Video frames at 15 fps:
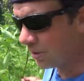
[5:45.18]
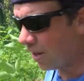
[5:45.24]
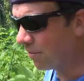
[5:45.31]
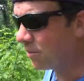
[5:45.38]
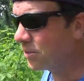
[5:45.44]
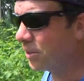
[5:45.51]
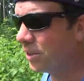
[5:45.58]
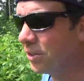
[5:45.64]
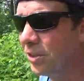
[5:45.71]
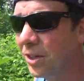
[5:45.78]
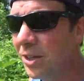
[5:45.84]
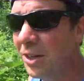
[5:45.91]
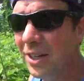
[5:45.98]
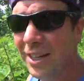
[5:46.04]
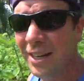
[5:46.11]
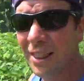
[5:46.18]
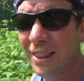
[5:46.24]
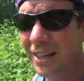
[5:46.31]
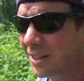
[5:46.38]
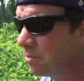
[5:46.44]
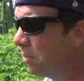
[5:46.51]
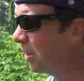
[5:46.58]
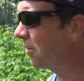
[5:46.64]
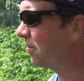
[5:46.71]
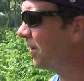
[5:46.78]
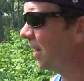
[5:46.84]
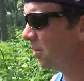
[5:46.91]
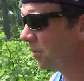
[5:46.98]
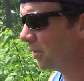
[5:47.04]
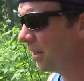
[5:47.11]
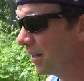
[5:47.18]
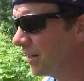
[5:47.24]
obviously good and thick. As a matter of fact, we're